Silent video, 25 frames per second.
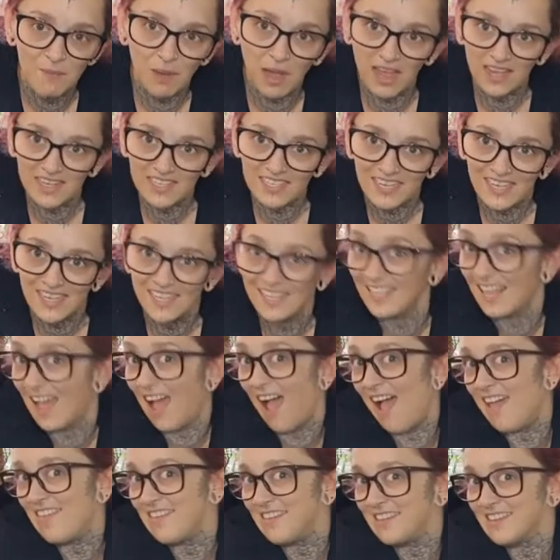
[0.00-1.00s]
But
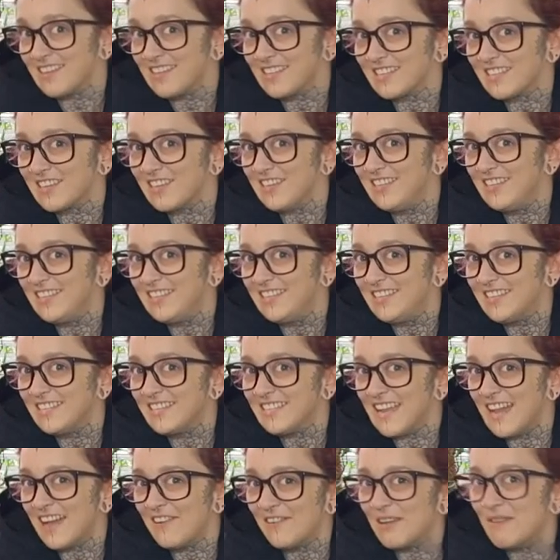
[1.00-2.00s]
I think it's good
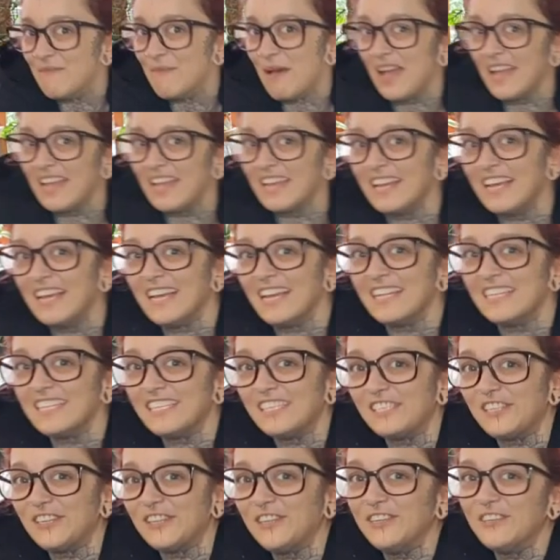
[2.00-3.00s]
because now we're back and I get
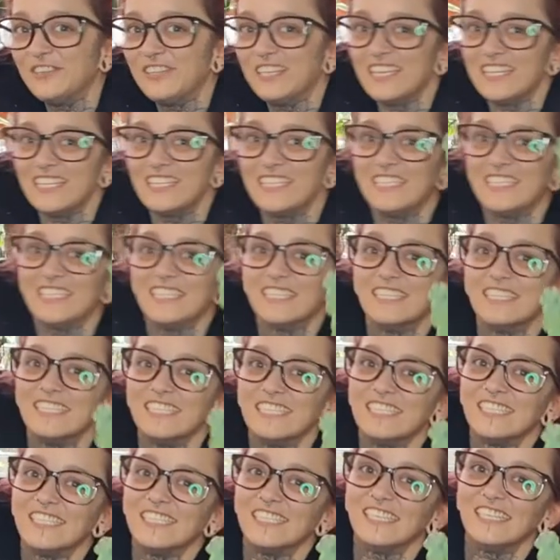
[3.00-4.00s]
to show you this
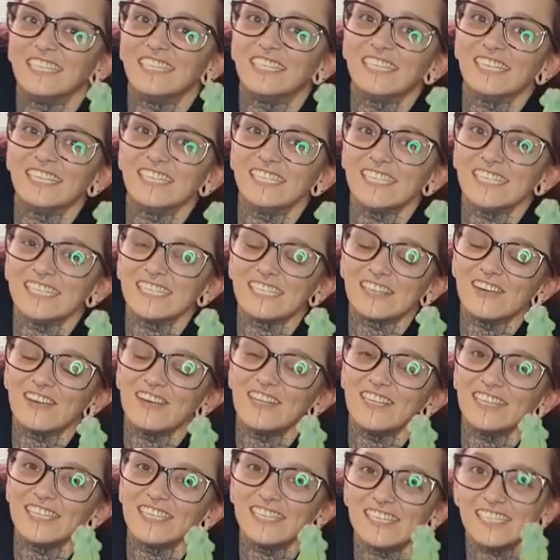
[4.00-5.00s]
because it's
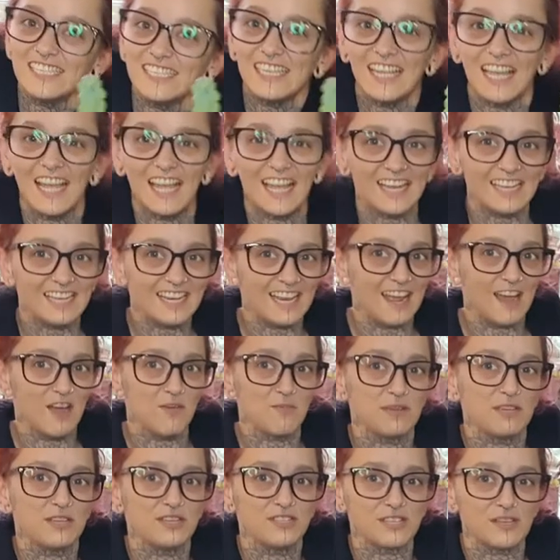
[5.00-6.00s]
gorgeous. And
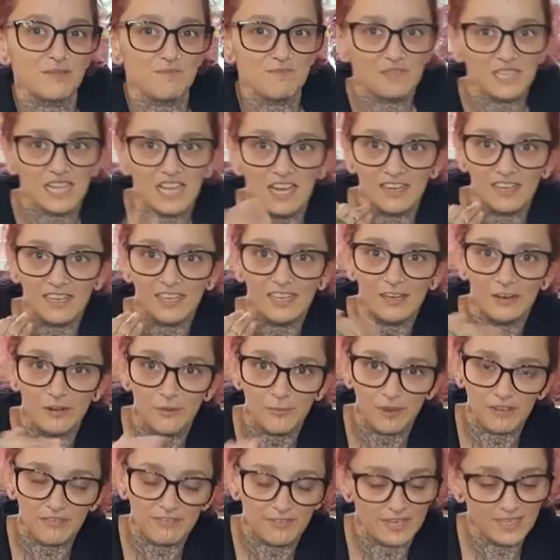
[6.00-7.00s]
now because I'm down
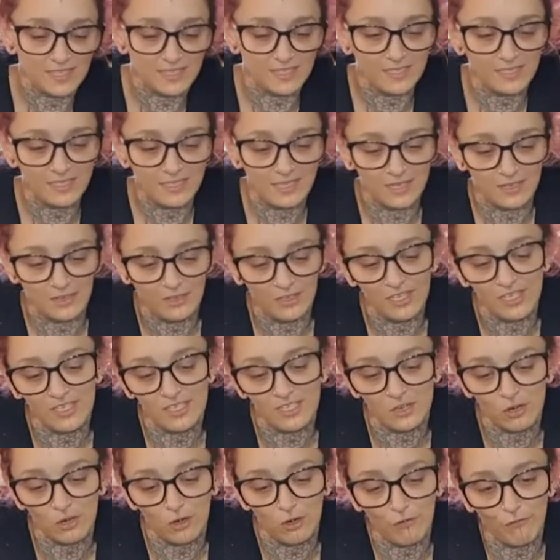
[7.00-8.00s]
here and my face is here,
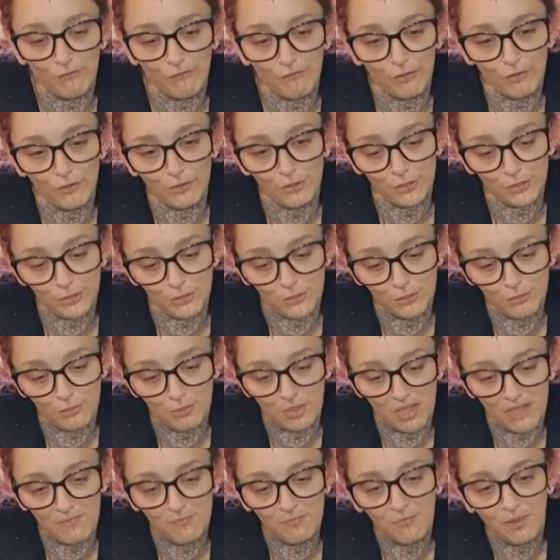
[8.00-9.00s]
it's not going to focus on the
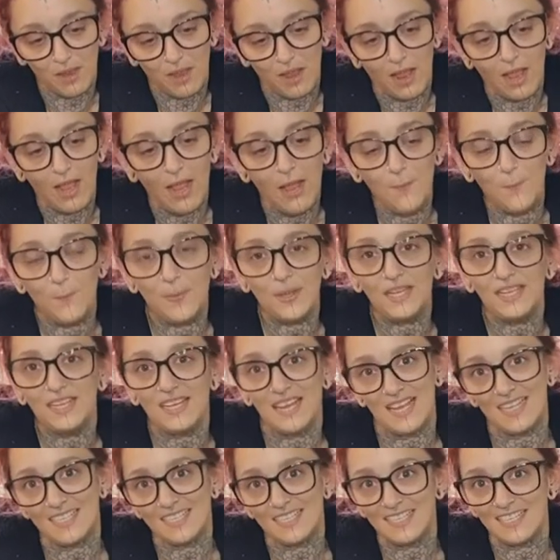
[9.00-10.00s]
plant.
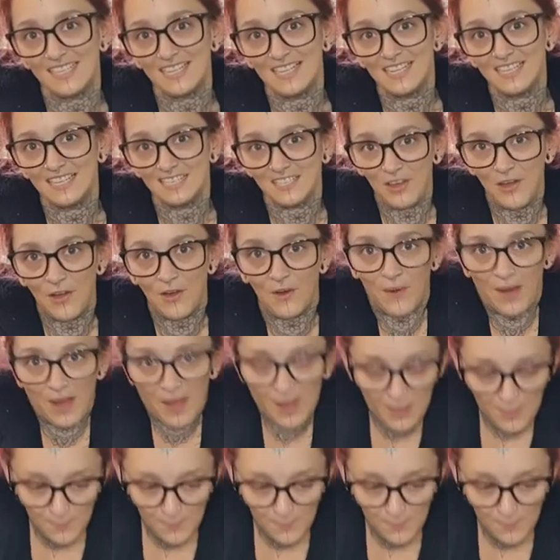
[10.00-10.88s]
But yes, so